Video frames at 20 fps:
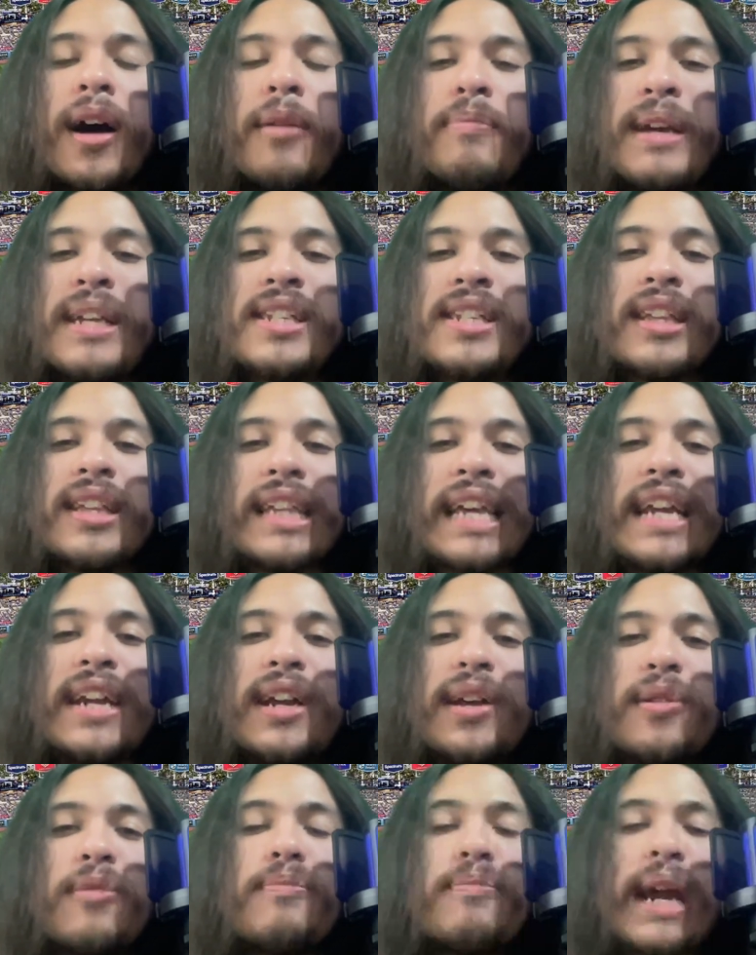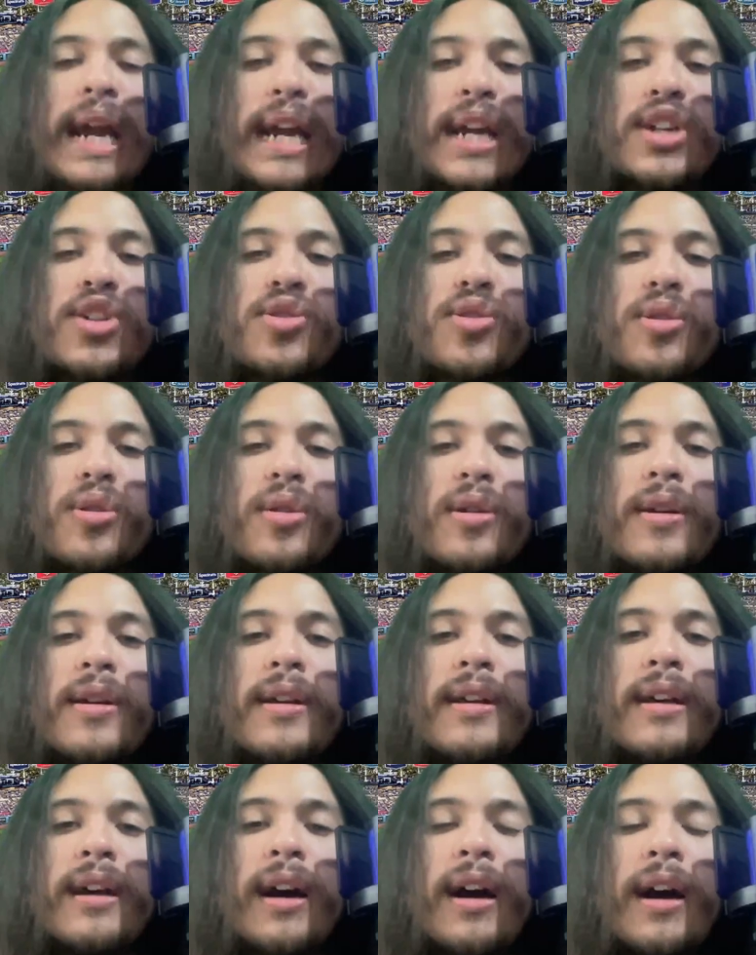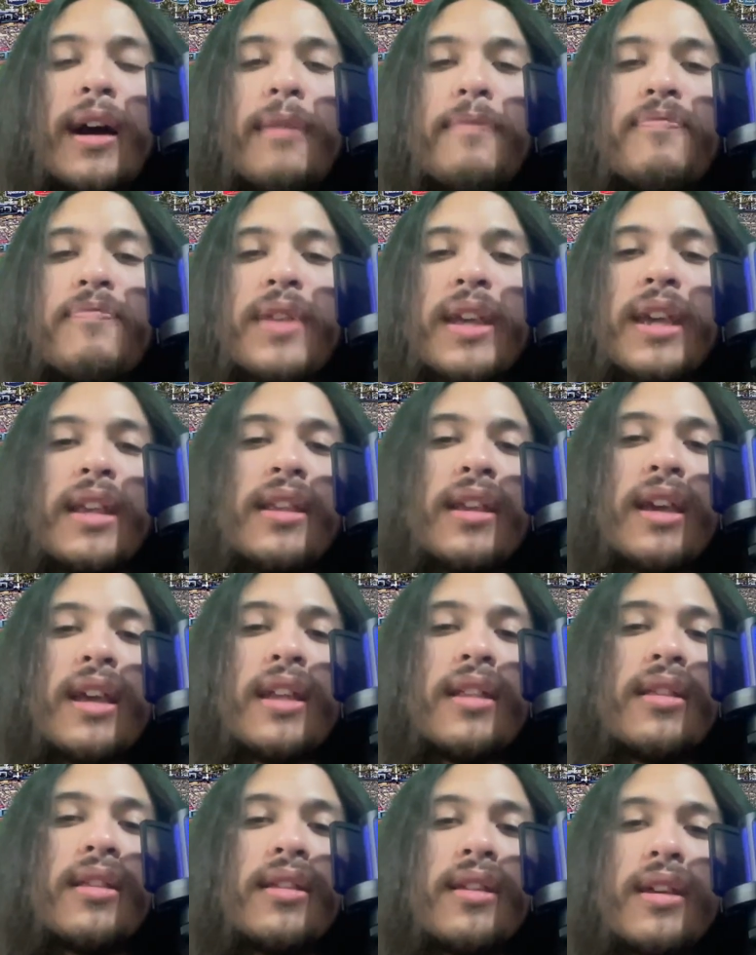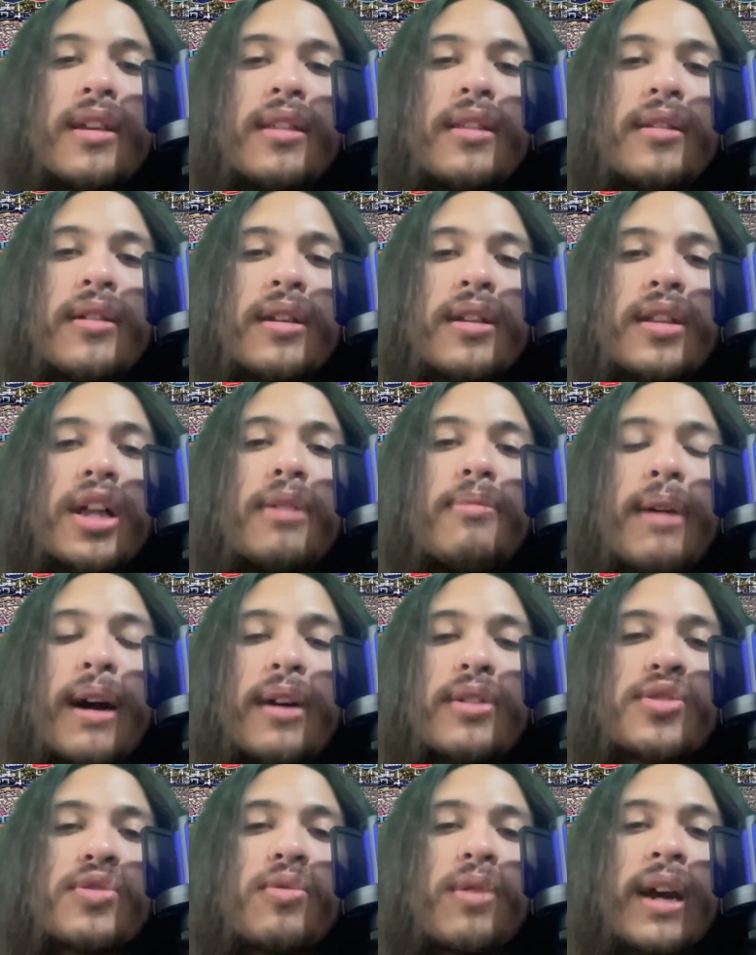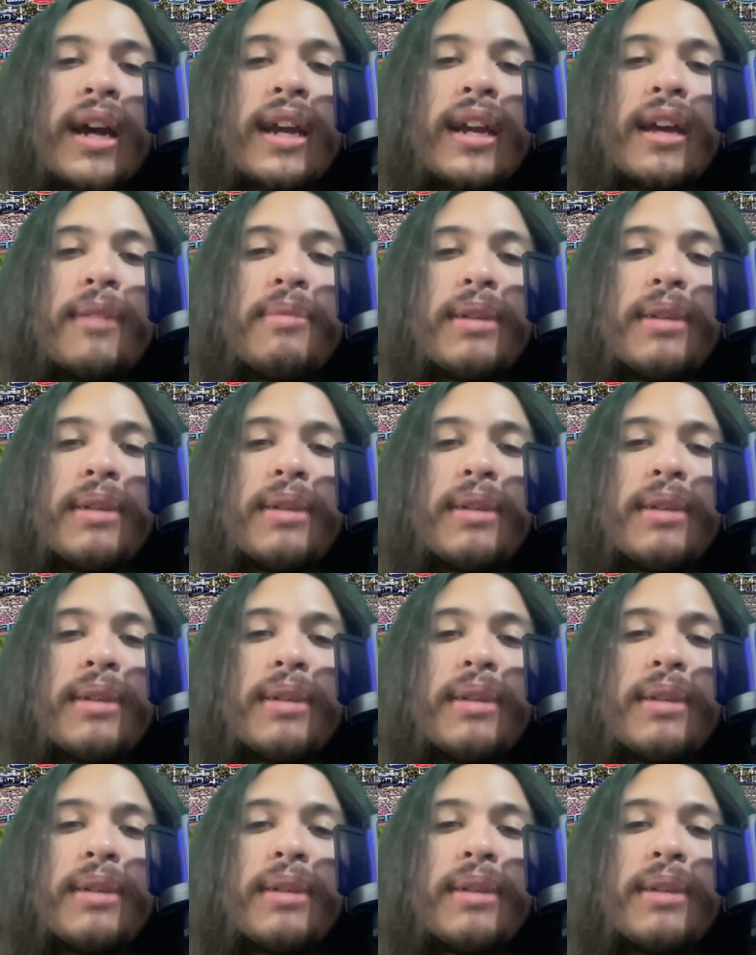basically another manager in the clubhouse, right?